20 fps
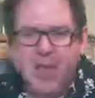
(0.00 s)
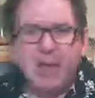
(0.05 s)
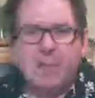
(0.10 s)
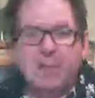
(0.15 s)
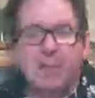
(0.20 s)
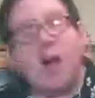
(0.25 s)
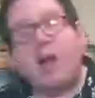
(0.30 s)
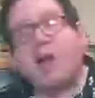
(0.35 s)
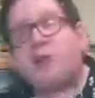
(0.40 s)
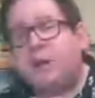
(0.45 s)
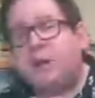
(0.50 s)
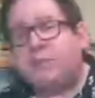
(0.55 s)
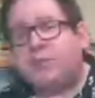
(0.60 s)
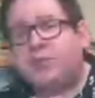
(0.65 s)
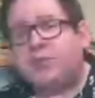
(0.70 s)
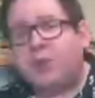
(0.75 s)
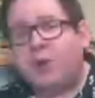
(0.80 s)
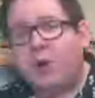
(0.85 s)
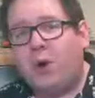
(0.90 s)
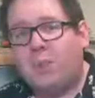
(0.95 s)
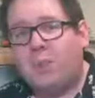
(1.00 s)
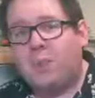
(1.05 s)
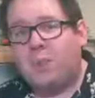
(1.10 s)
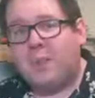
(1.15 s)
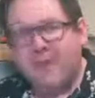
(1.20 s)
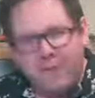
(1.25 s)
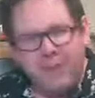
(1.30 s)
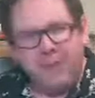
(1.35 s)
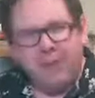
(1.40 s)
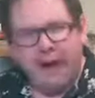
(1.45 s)
Mark Grimshaw,
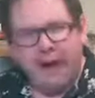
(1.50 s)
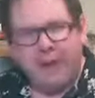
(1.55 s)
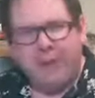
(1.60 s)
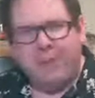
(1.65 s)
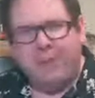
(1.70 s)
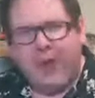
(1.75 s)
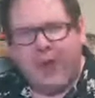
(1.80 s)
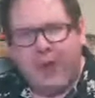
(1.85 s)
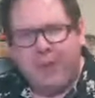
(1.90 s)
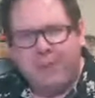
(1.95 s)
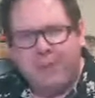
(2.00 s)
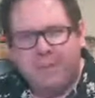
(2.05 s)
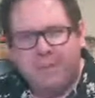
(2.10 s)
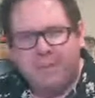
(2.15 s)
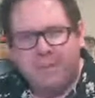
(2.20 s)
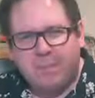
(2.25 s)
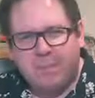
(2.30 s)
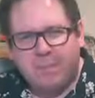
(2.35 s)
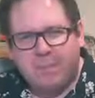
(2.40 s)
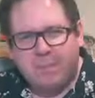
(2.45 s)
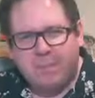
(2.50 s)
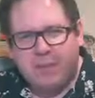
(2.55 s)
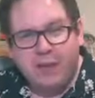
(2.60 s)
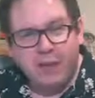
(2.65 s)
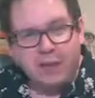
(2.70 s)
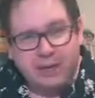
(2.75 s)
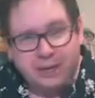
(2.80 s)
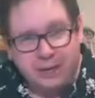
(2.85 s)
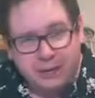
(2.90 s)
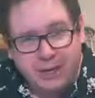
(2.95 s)
if you're out there,
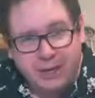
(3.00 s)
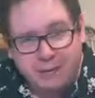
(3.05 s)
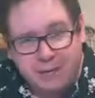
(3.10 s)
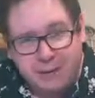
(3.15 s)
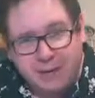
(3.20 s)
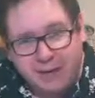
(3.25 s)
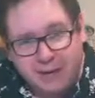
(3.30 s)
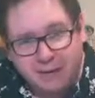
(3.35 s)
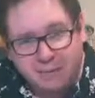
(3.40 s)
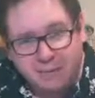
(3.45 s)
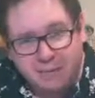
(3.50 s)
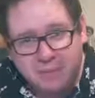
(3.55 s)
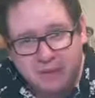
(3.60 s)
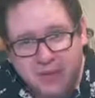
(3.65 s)
you're a shitbean.